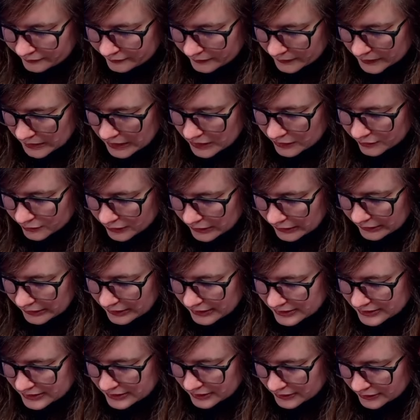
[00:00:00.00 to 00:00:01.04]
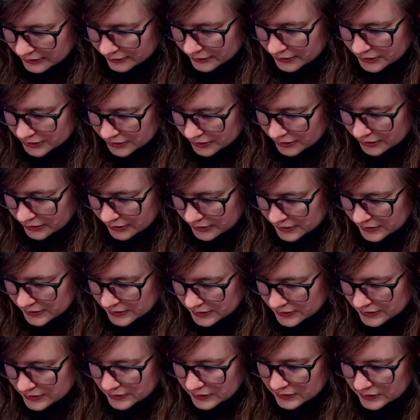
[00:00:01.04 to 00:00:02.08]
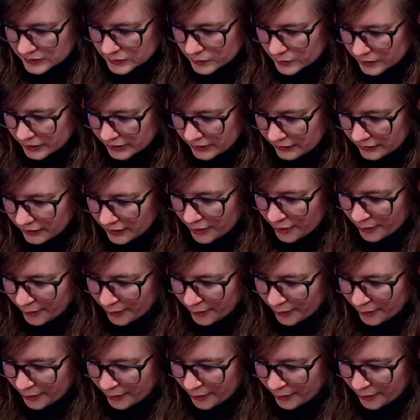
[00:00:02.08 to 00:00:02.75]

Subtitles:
And realize that the return is pretty low.